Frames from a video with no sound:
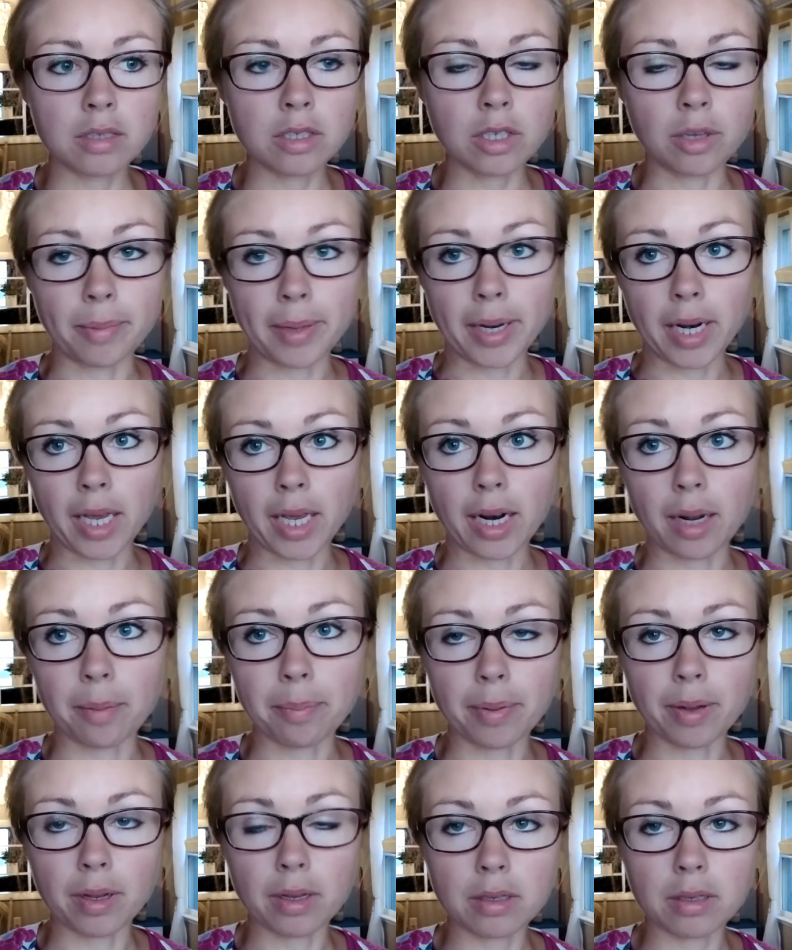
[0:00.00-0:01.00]
I'm going to get up
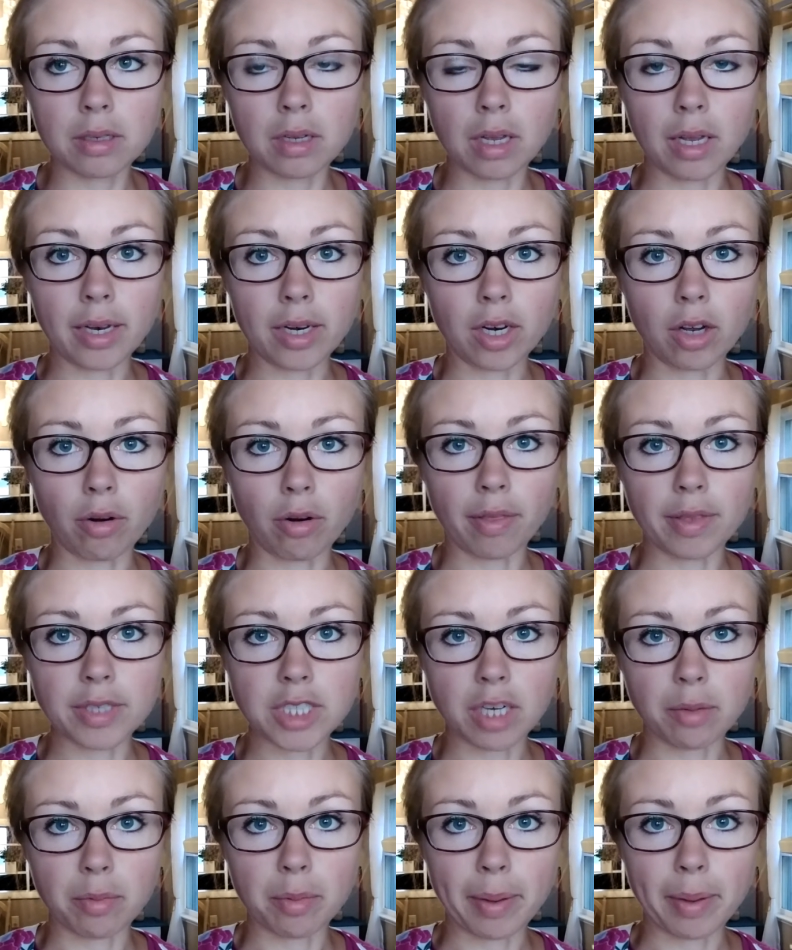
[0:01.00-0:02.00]
and go to the
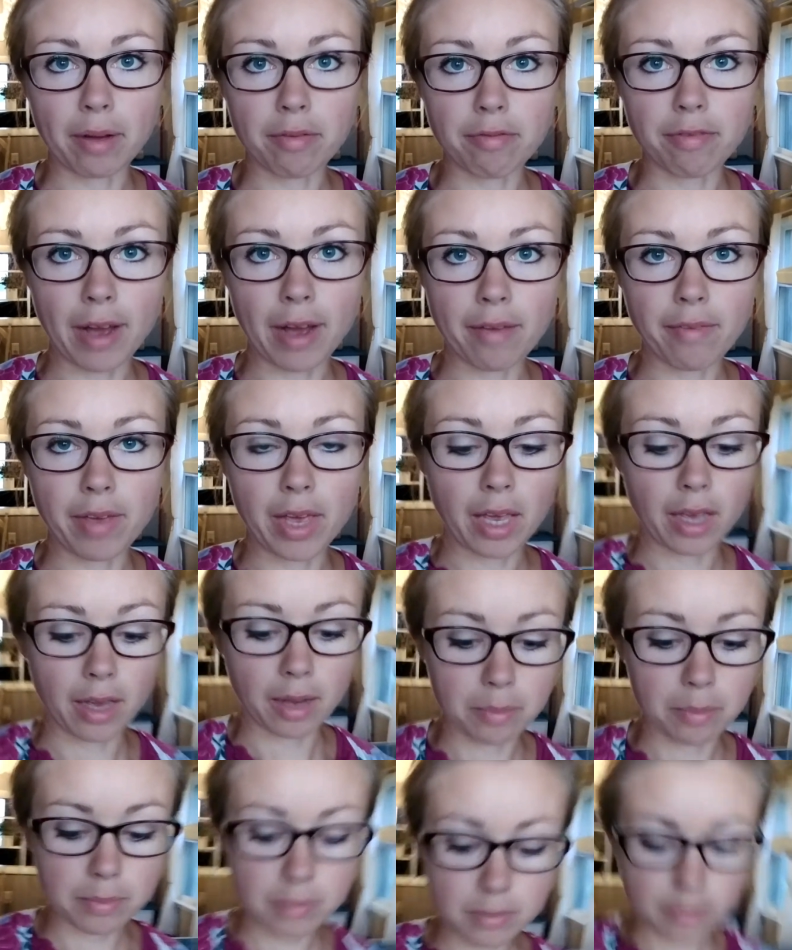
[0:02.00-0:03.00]
gym about 5
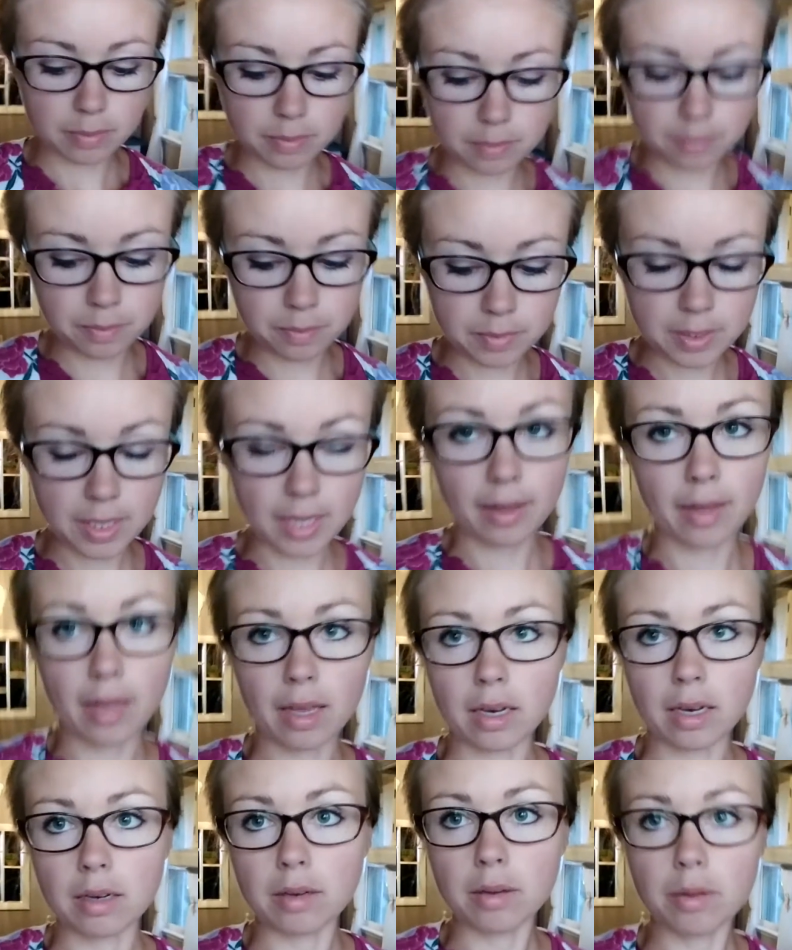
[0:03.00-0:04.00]
a.m. and
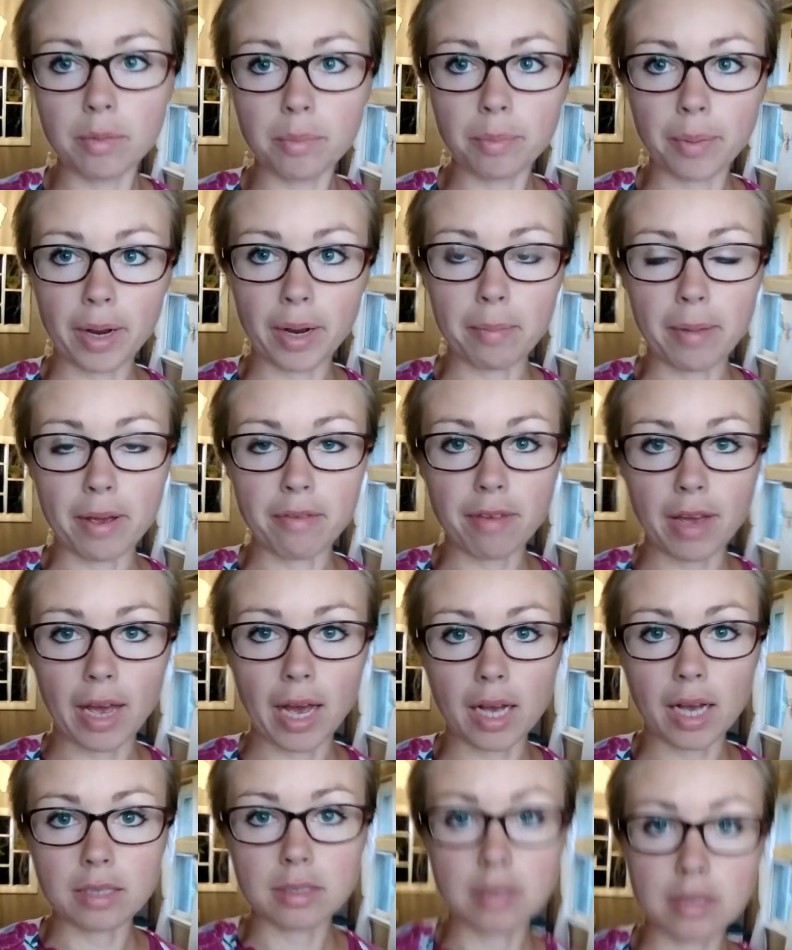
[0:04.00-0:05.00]
then break my
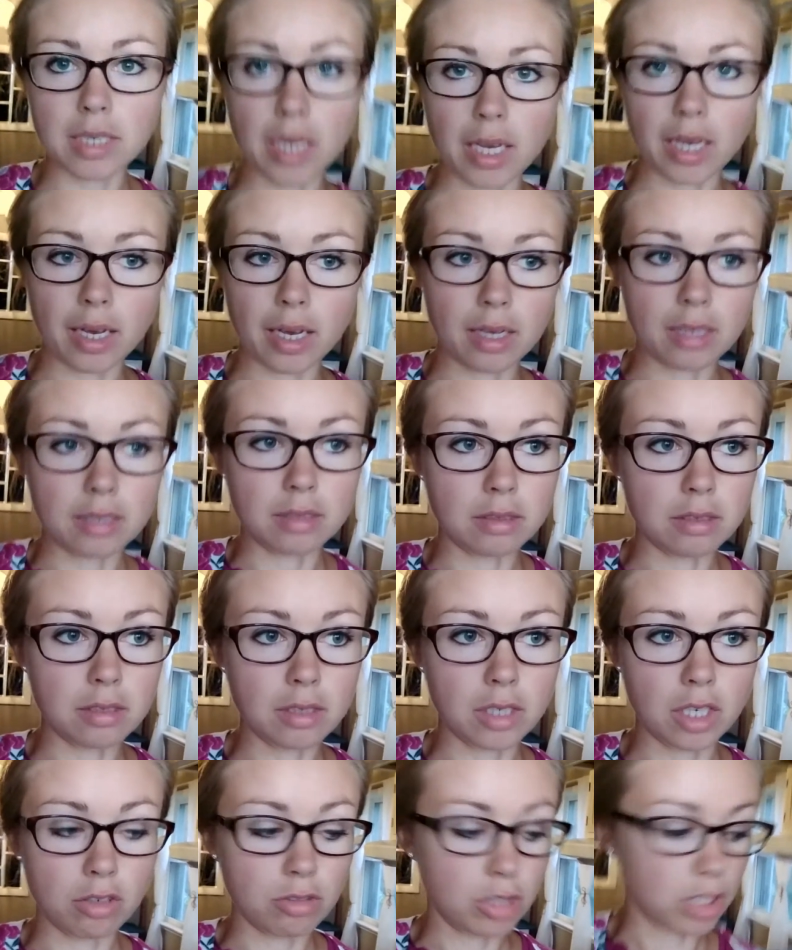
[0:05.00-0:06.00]
fast and,
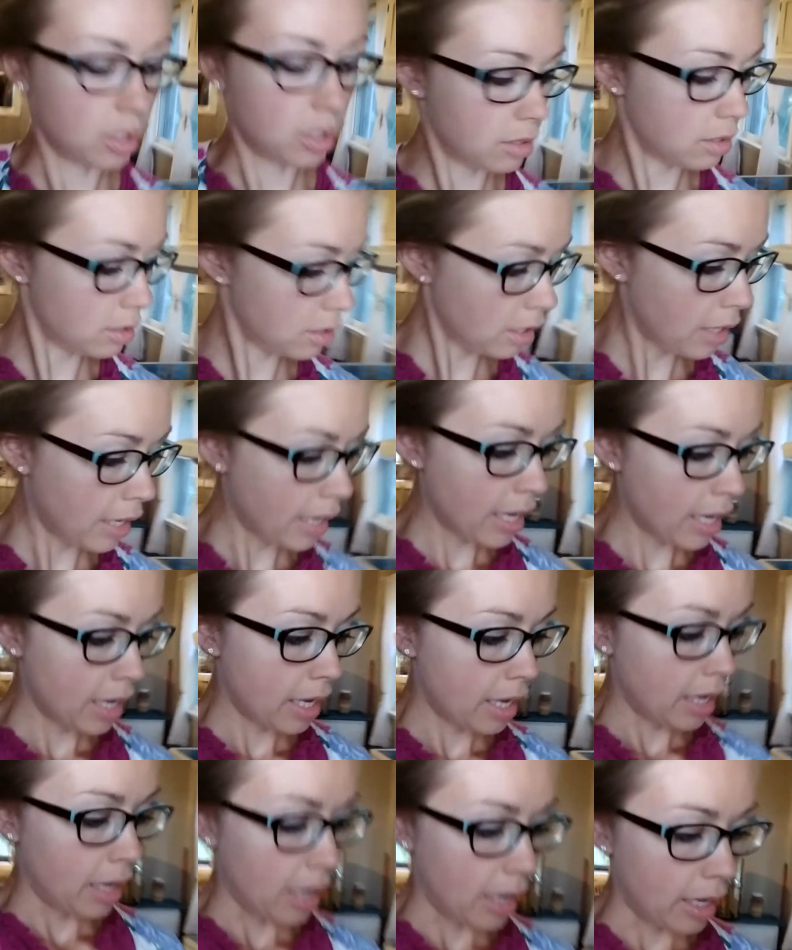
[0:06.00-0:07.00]
just
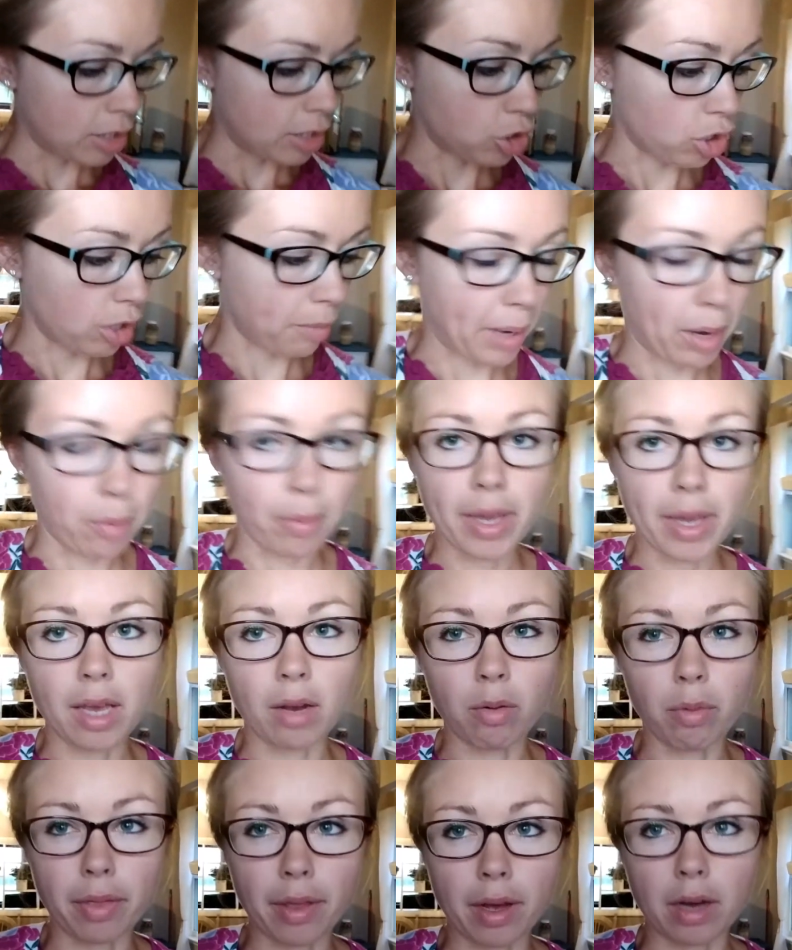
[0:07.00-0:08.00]
enjoy my weekend
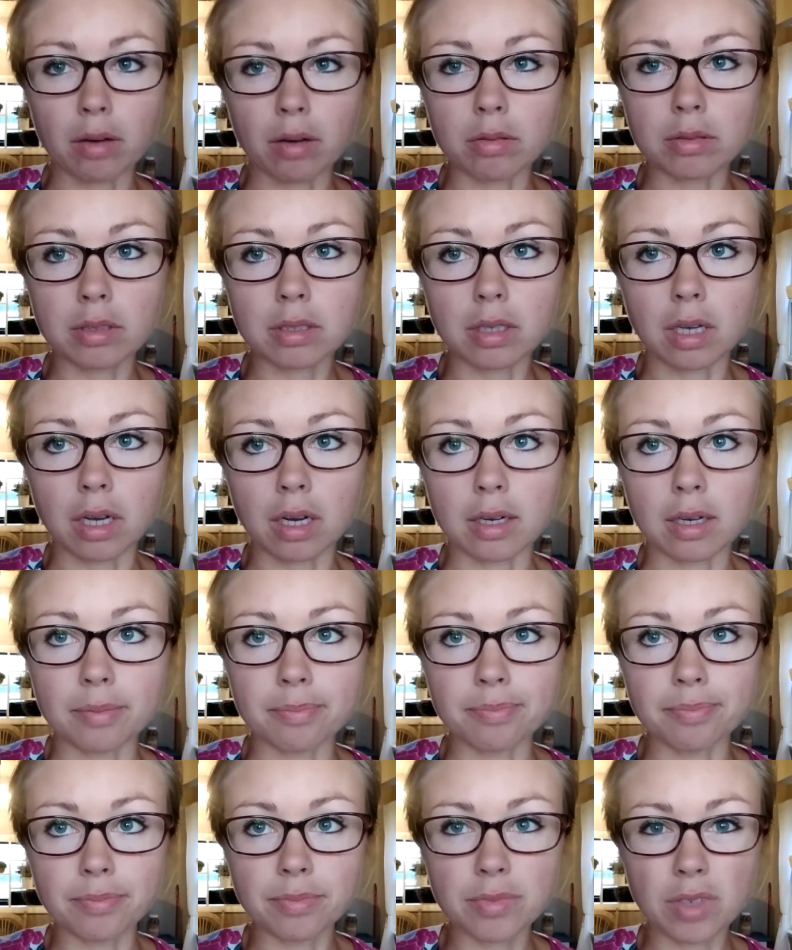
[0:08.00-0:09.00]
without
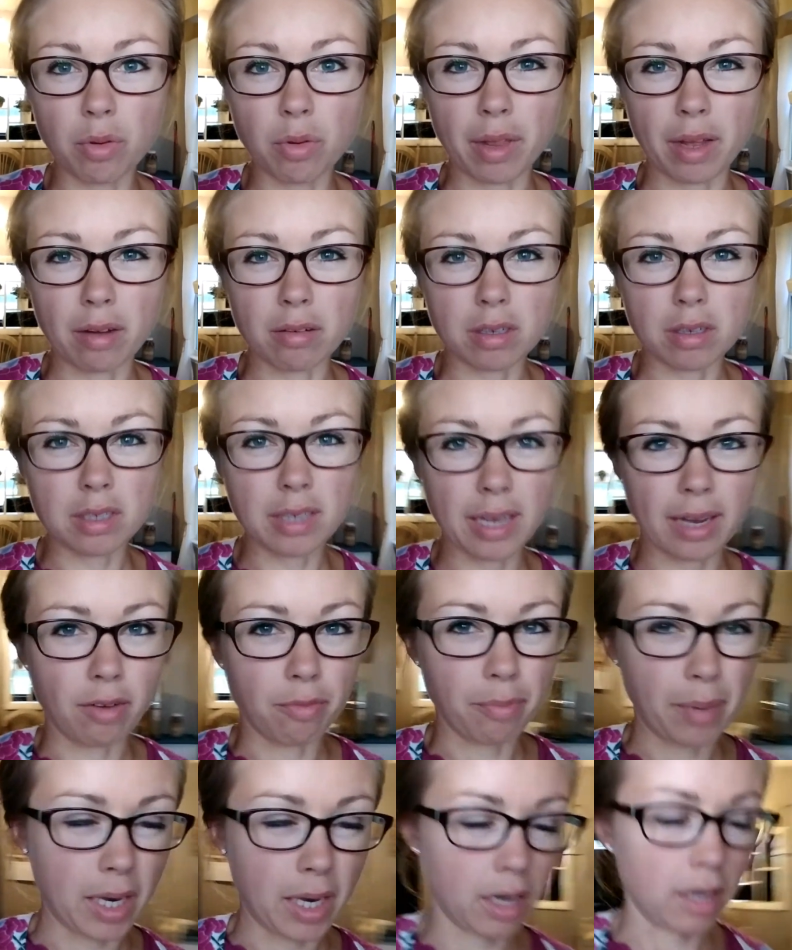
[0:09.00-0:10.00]
kind of
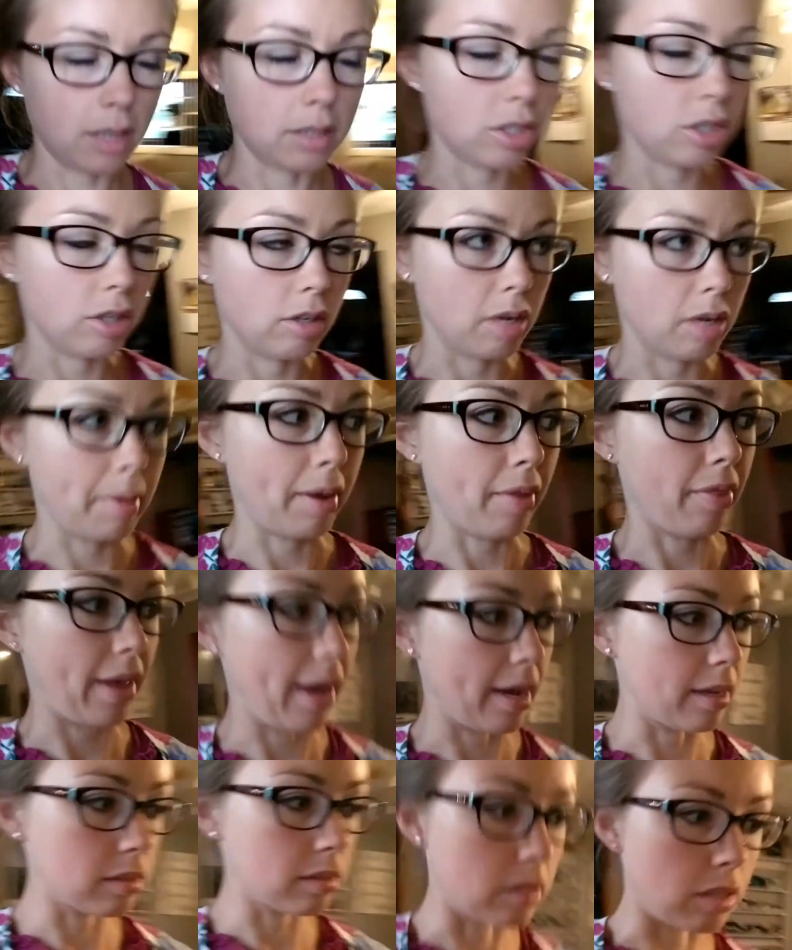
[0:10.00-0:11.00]
being concerned about
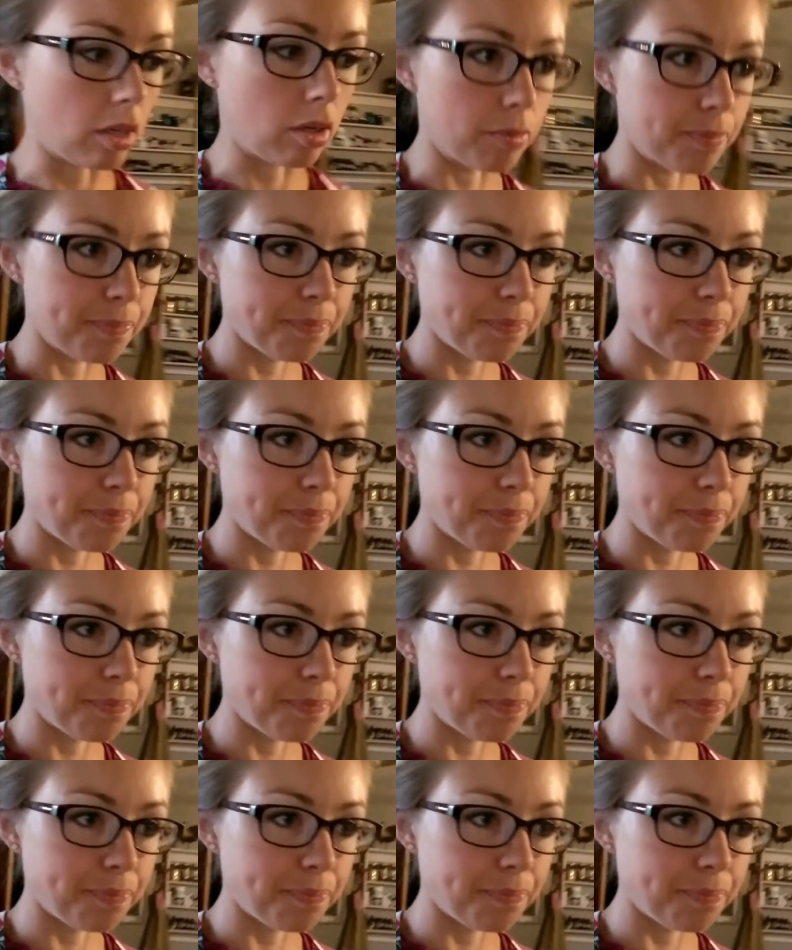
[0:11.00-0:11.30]
that. So,